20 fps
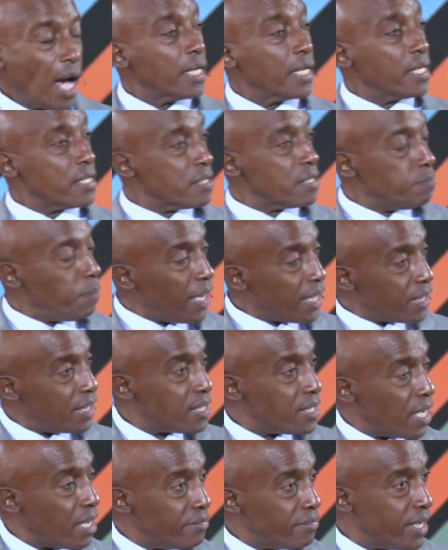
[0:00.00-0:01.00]
despite this
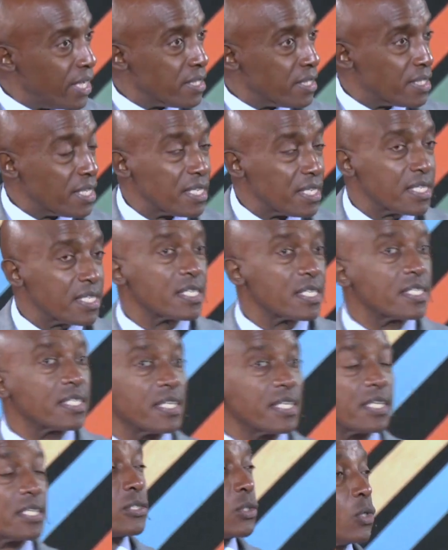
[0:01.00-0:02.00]
evidence,
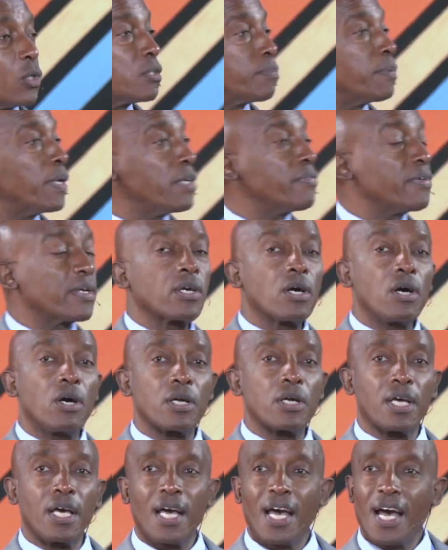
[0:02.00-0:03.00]
still don't believe in God
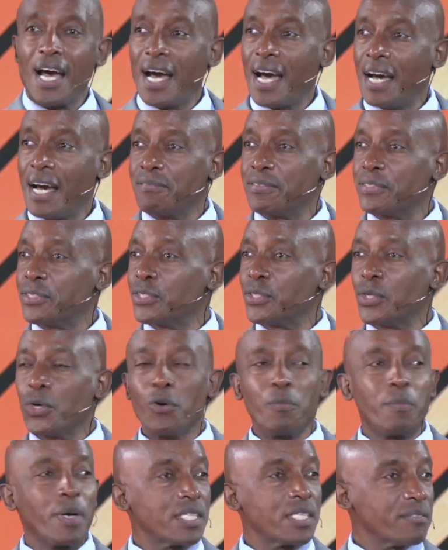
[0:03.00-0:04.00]
have so
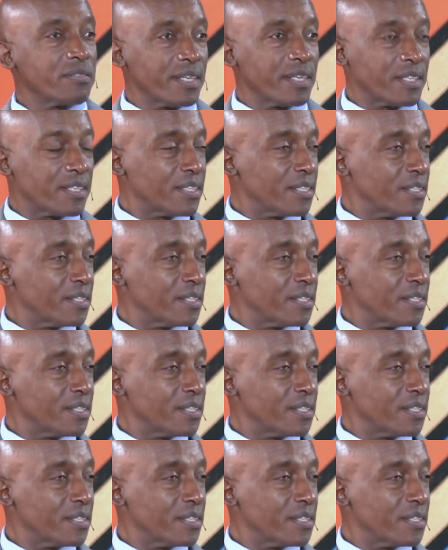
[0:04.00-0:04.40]
much faith.